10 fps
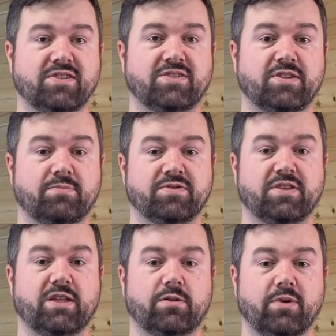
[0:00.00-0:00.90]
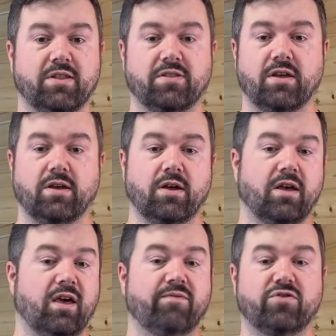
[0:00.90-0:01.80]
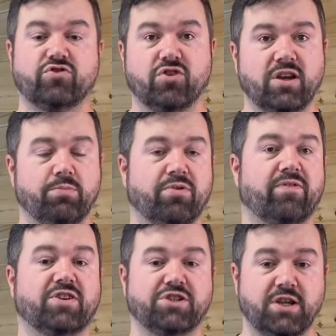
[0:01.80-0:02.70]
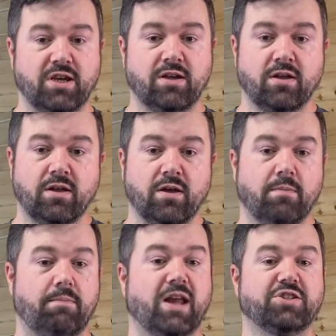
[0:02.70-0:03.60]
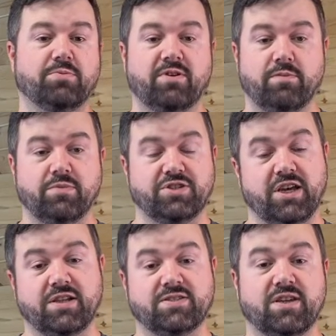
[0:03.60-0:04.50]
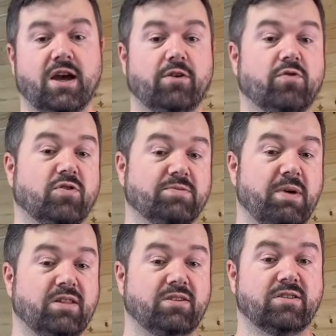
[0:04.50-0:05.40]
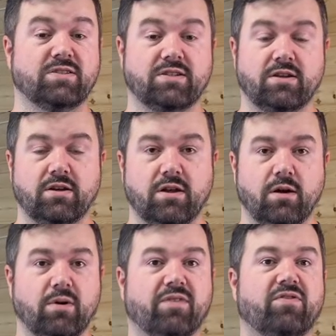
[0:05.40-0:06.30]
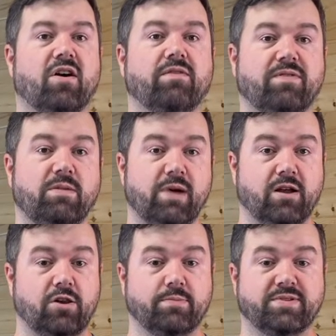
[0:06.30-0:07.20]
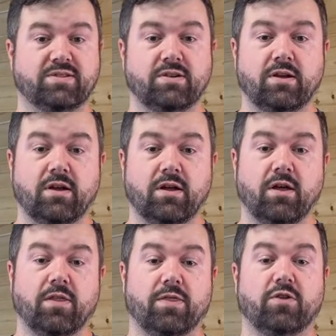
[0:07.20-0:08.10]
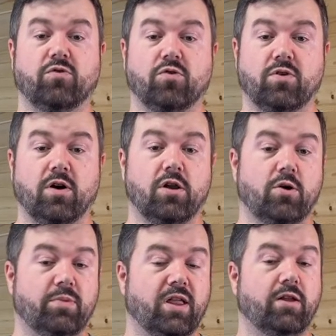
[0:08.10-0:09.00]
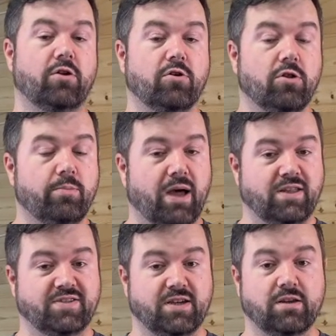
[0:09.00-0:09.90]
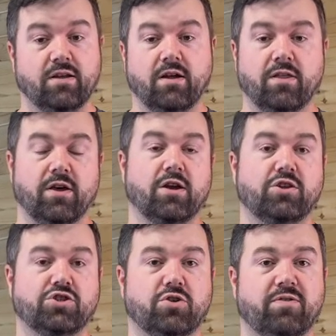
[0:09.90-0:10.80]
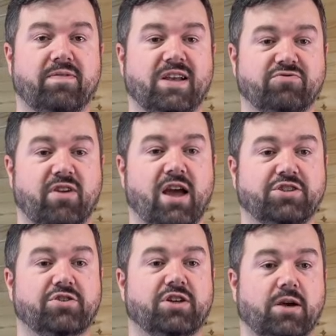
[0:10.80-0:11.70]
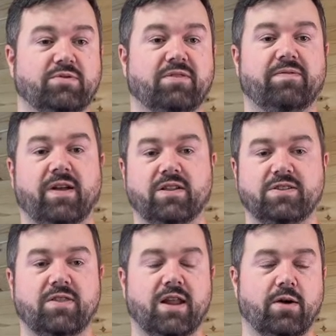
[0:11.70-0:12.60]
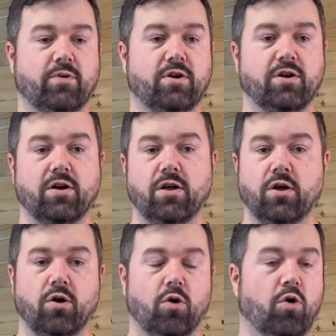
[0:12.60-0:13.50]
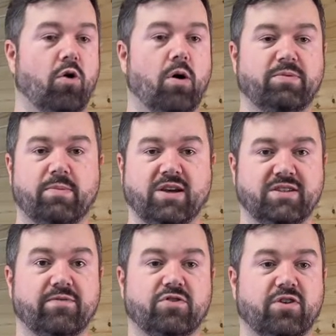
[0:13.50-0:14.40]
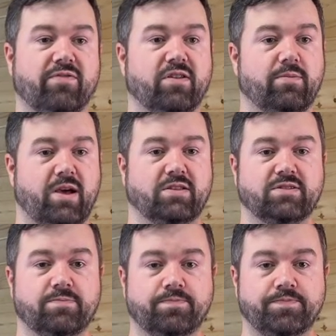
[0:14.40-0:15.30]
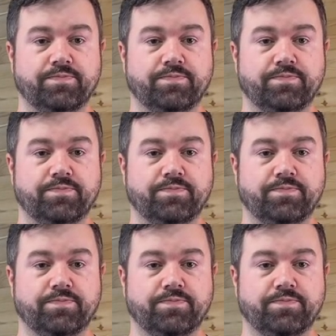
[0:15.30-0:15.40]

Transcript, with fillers: systems to deal with inventory, provisioning, management of machines, and of course maintenance. We have tight feedback loops that talk to our global and local load balancing that can ensure fast reaction times to failures in the network or optimizing for traffic demands.